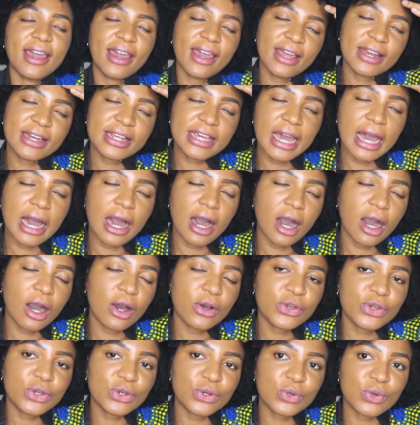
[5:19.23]

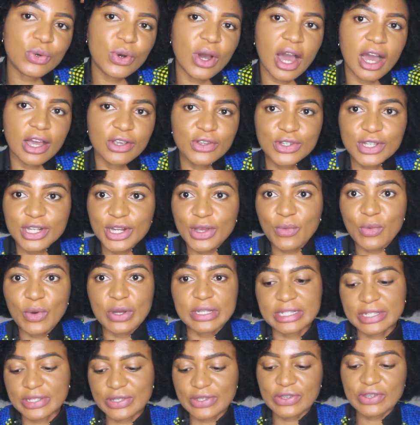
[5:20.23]
Anyhow you actually
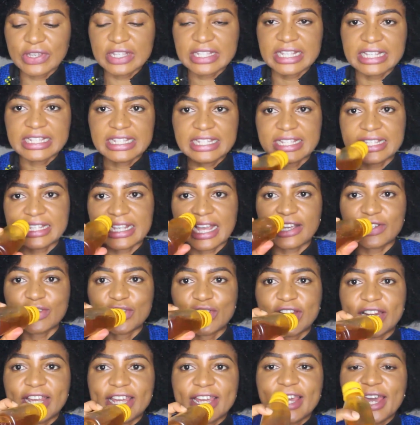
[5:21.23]
want to use it. This is
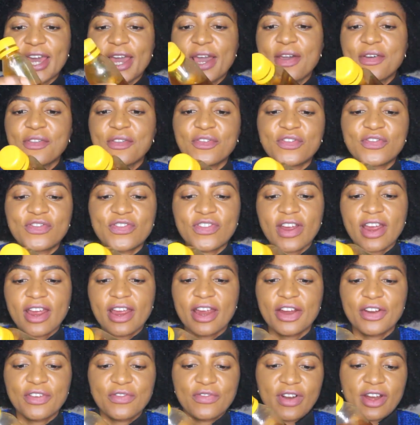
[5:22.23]
actually
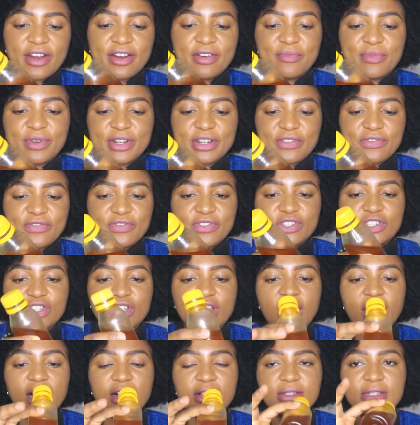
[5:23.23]
very
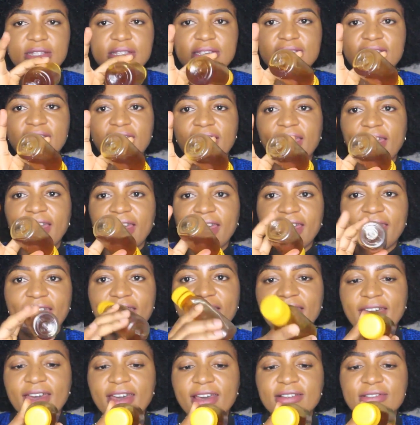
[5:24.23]
beneficial to the
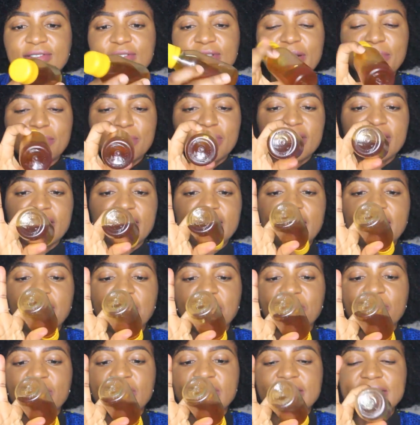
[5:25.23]
hair. So I'm gonna
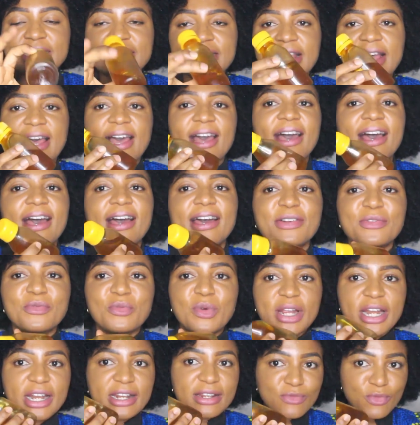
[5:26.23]
keep this,
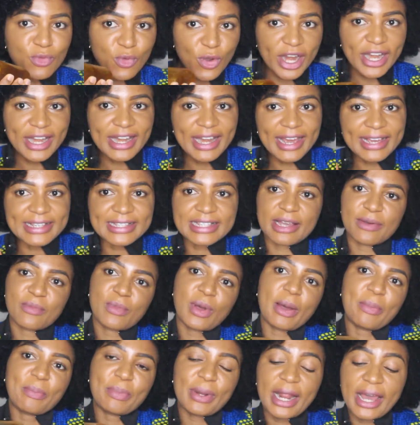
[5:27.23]
and when next
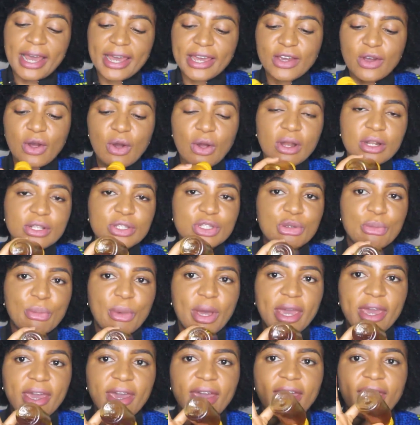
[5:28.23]
I'm applying oil to
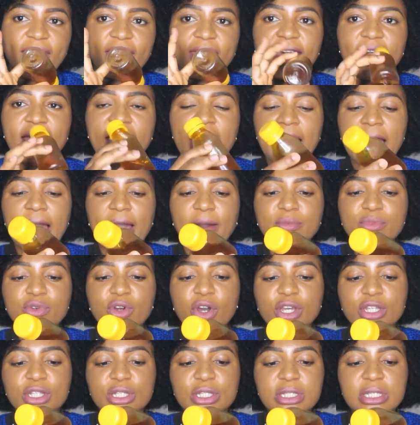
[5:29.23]
my hair, I'm
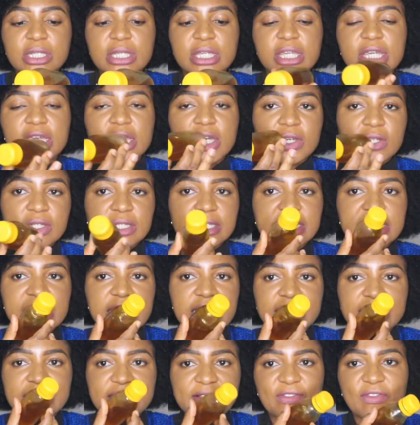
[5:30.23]
going to use
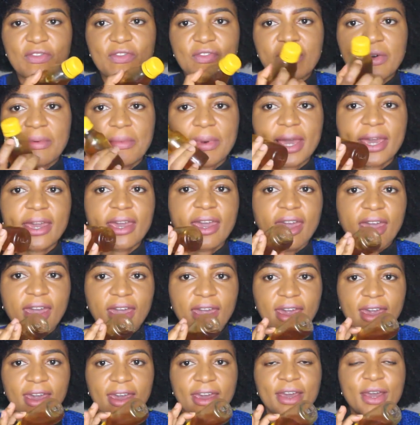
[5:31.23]
this for my
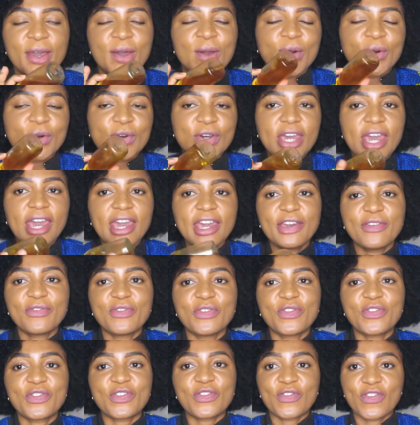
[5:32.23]
hair. Okay,
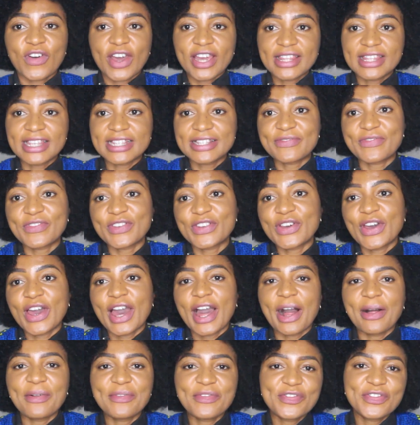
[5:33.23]
if you find this video
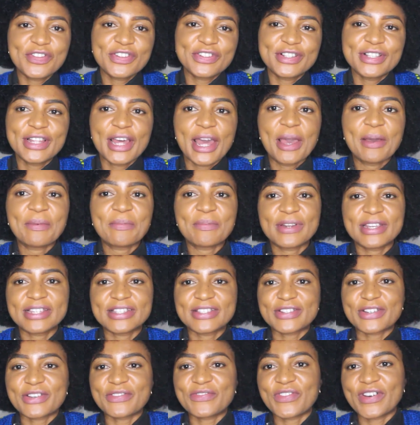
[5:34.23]
helpful,
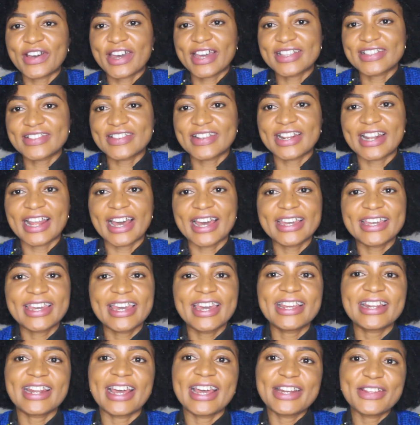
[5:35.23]
please do not forget to
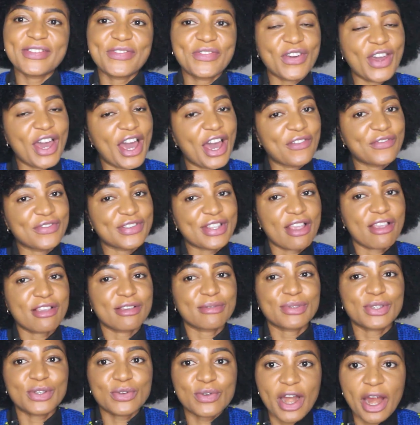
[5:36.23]
like it, and if you haven't
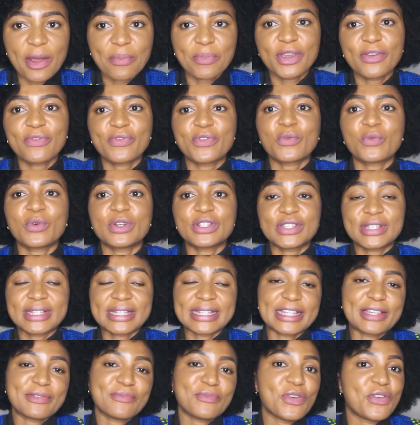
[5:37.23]
subscribed, if you want to
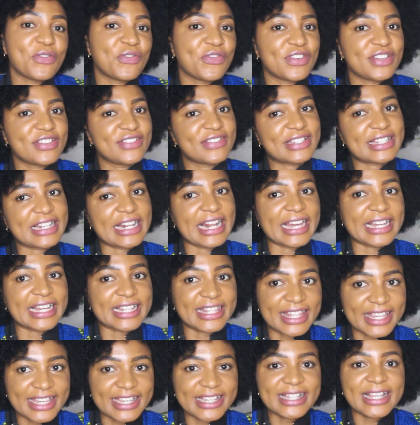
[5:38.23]
see more videos
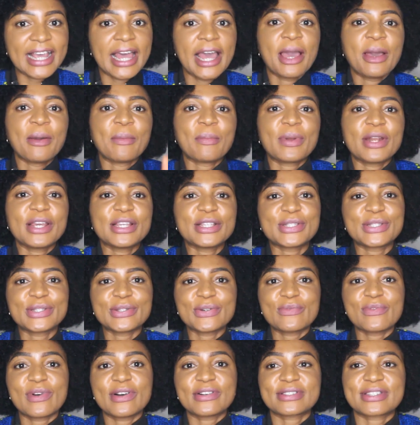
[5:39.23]
like this, please
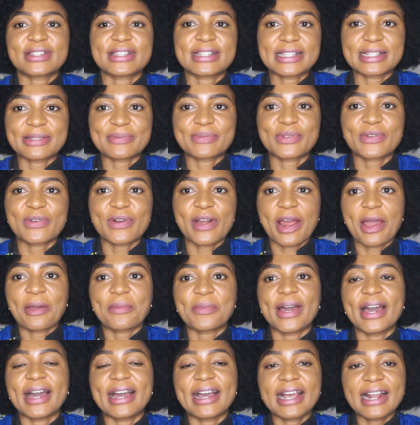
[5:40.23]
do well to subscribe
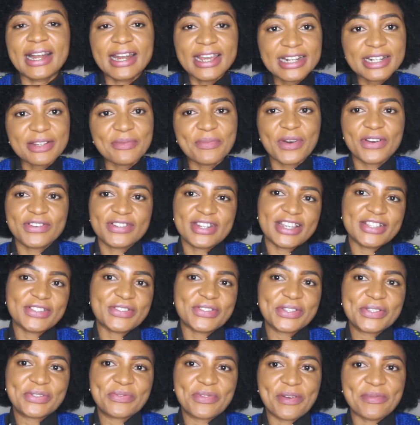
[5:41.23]
and click the bell that's
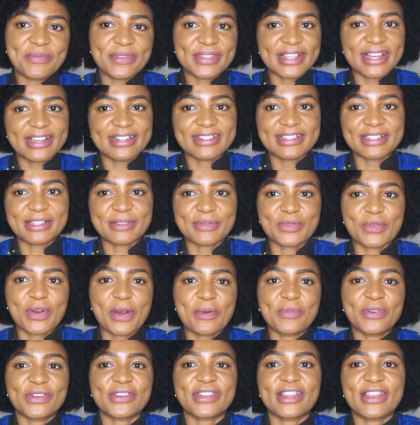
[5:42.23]
just right beside the
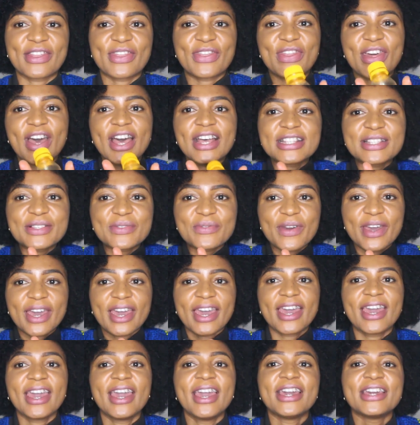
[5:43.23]
subscribe button. That
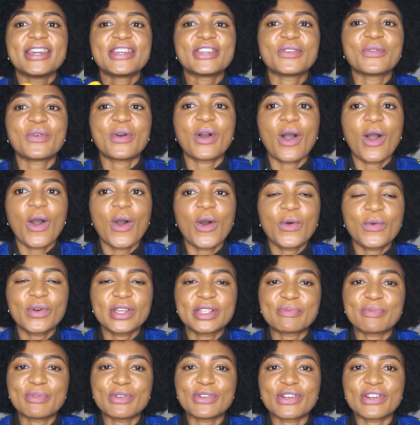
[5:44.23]
way you will
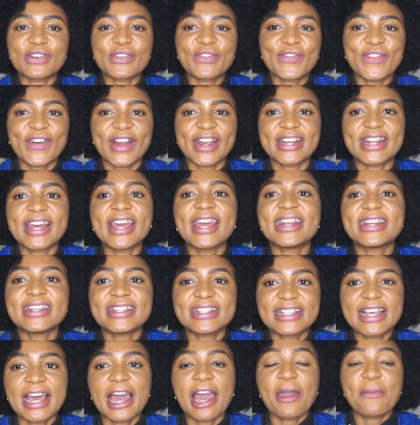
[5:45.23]
always be notified
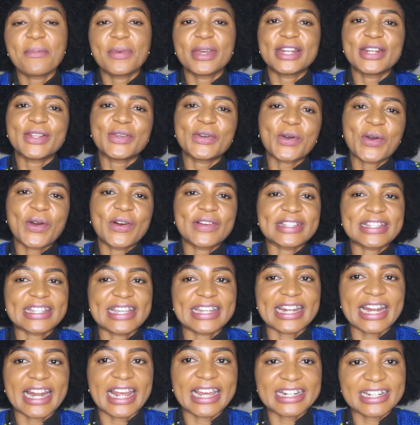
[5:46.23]
anytime a new
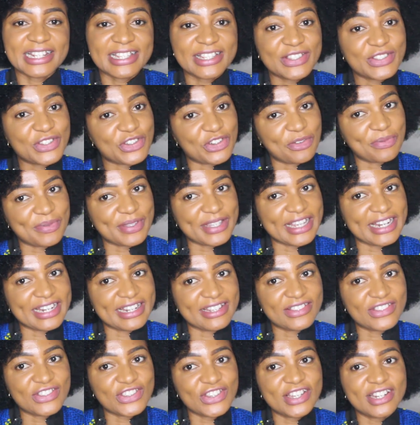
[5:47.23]
content like this drops in
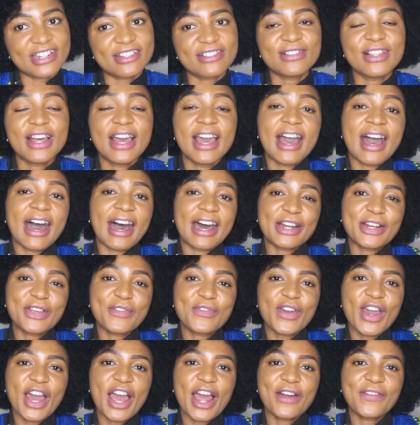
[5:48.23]
this channel. And
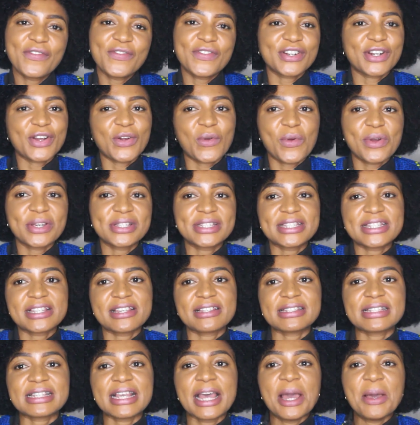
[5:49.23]
if you have further
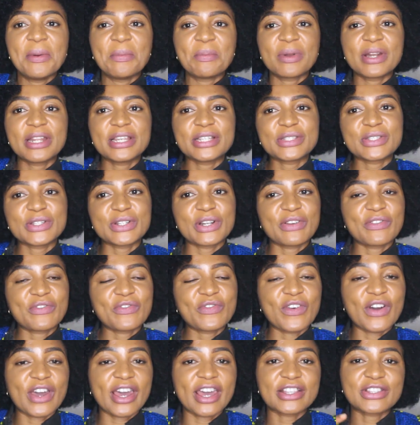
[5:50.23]
questions, please do
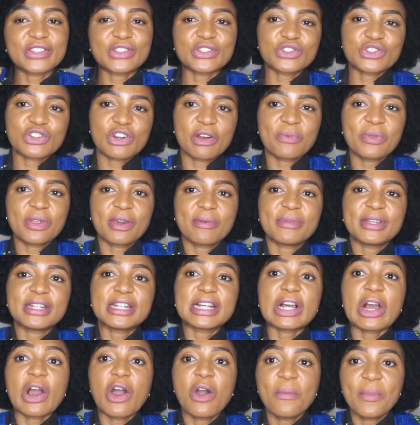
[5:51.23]
not forget to drop them in
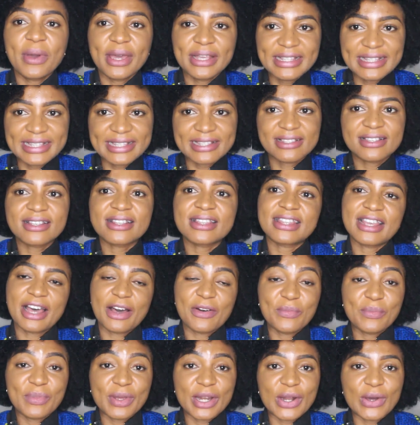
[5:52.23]
the comments
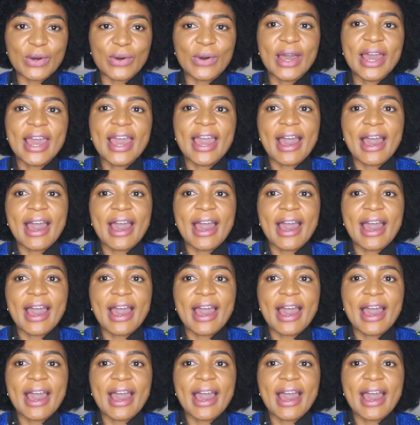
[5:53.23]
down below.